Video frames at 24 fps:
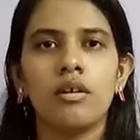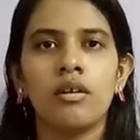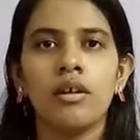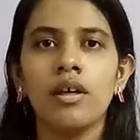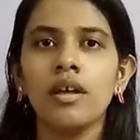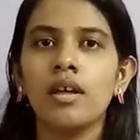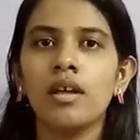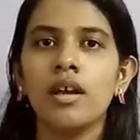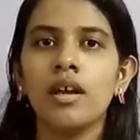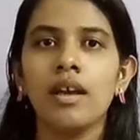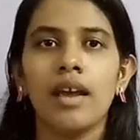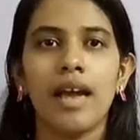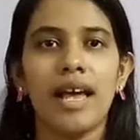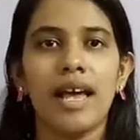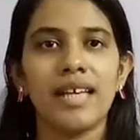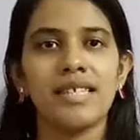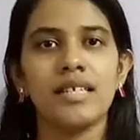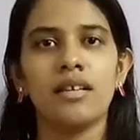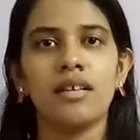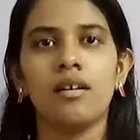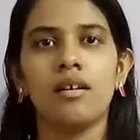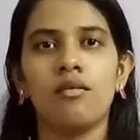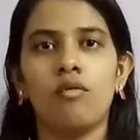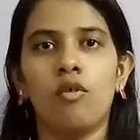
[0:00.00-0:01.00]
drinking
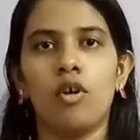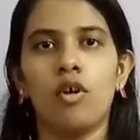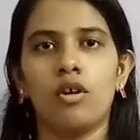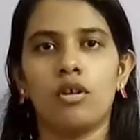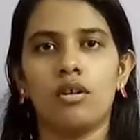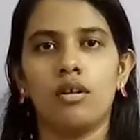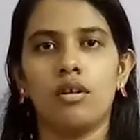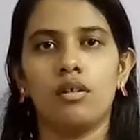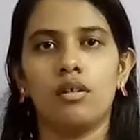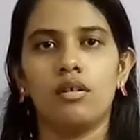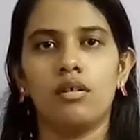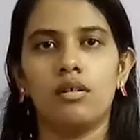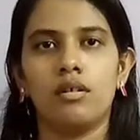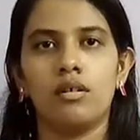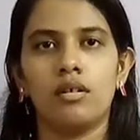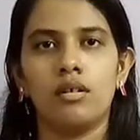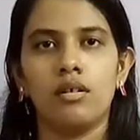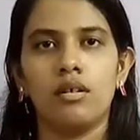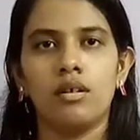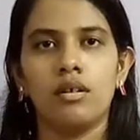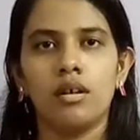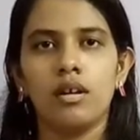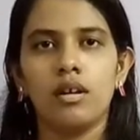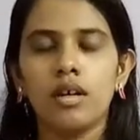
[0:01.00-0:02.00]
acidic water.
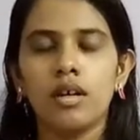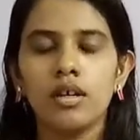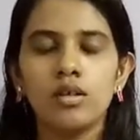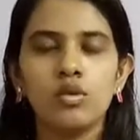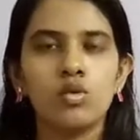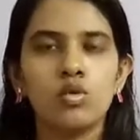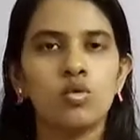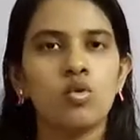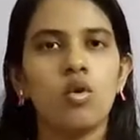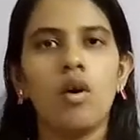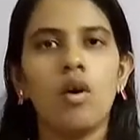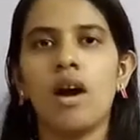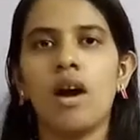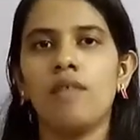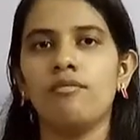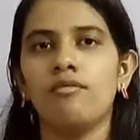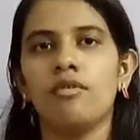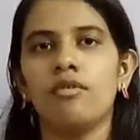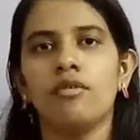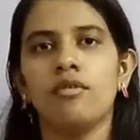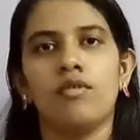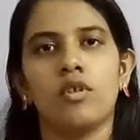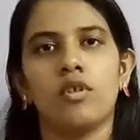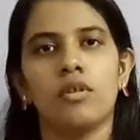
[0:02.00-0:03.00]
It's so
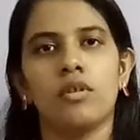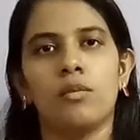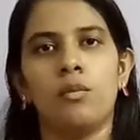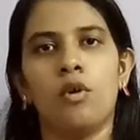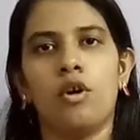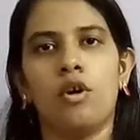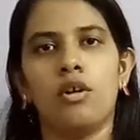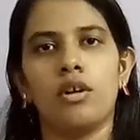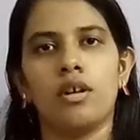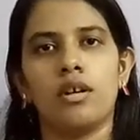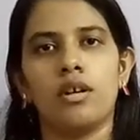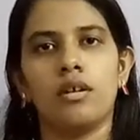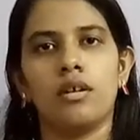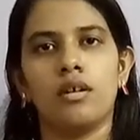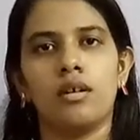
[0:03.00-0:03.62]
harmful for the body.